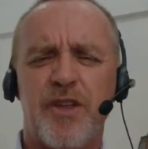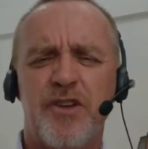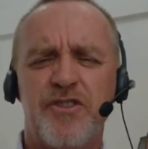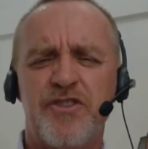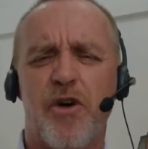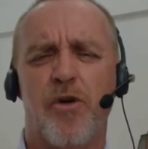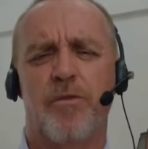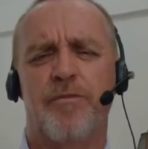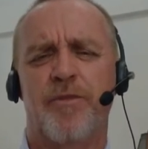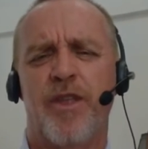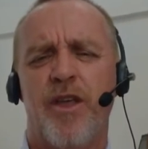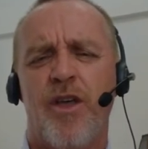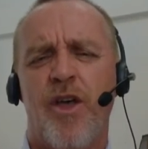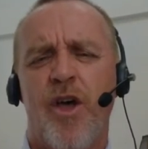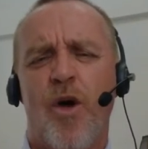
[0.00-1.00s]
So,
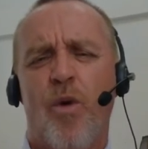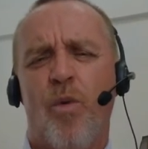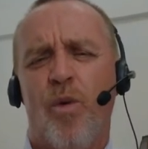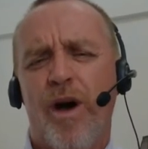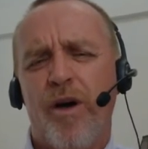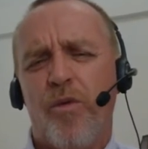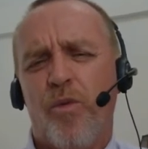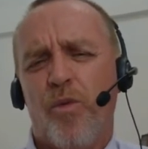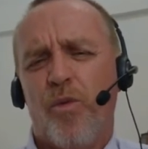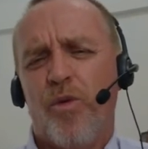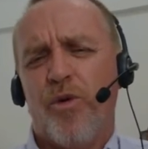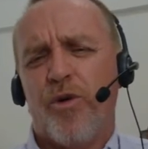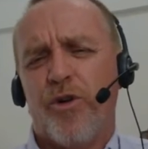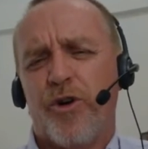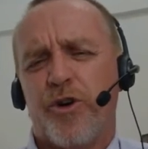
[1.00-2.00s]
what
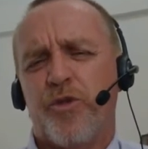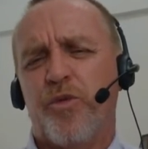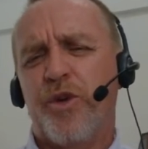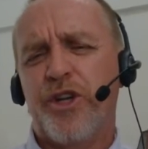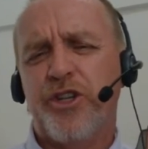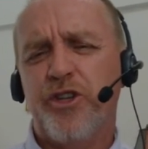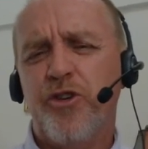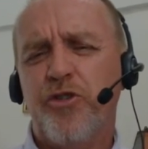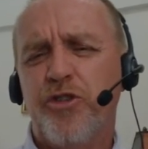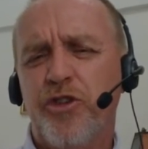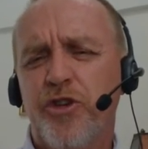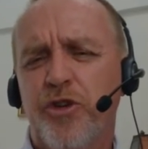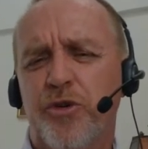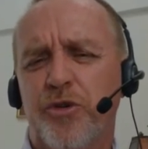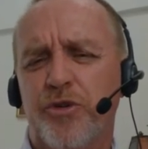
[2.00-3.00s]
word would you
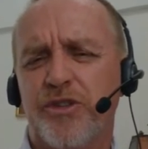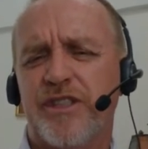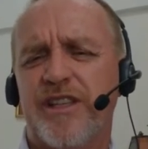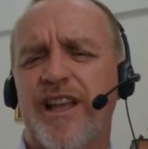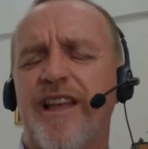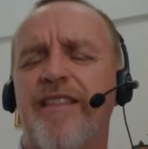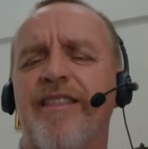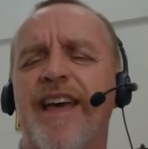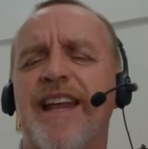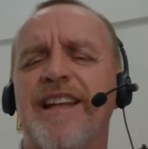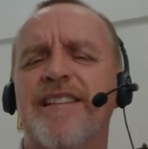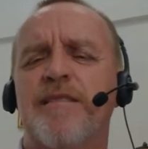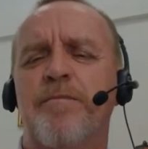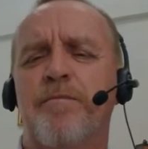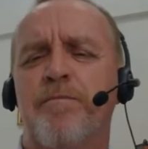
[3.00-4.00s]
use that
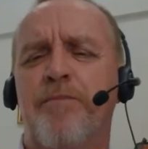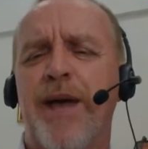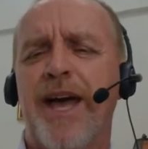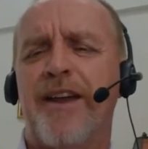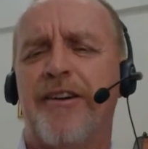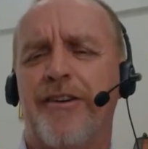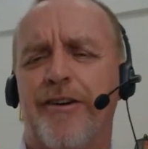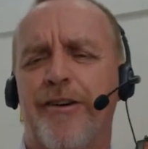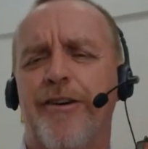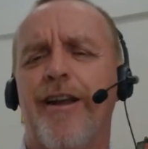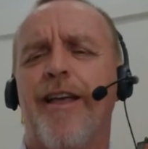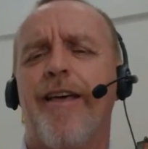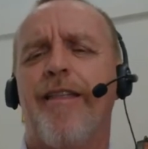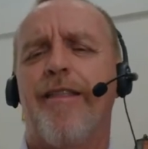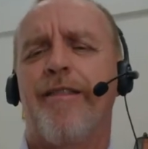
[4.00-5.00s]
is better
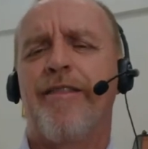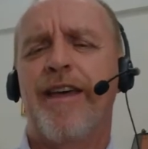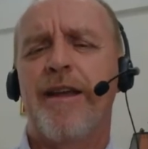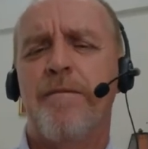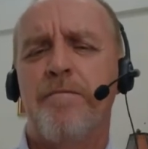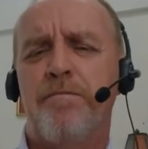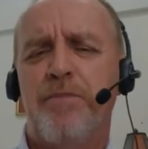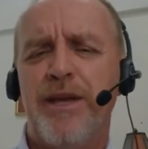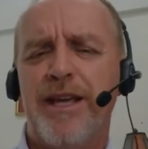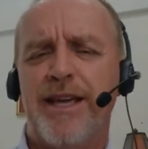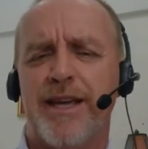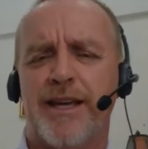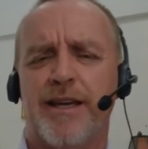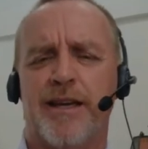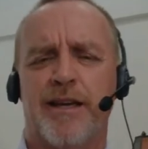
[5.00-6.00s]
than
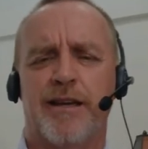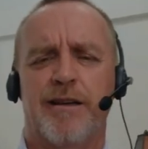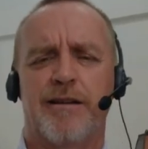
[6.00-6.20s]
big?